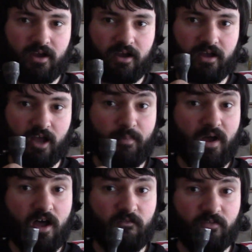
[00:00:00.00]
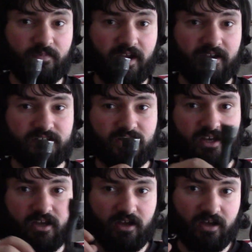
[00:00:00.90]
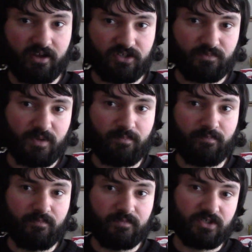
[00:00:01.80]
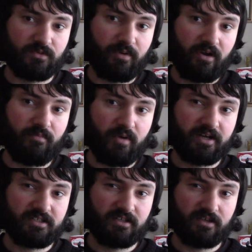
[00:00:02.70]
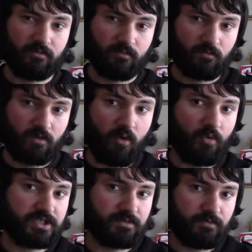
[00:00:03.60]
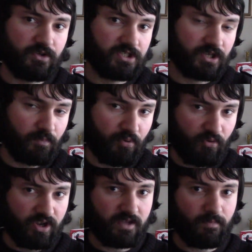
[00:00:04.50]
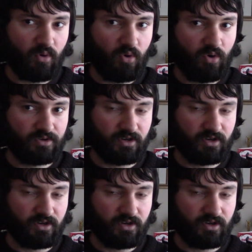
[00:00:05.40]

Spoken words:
Apart from that, you should bear in mind that I wasn't using pre-bought,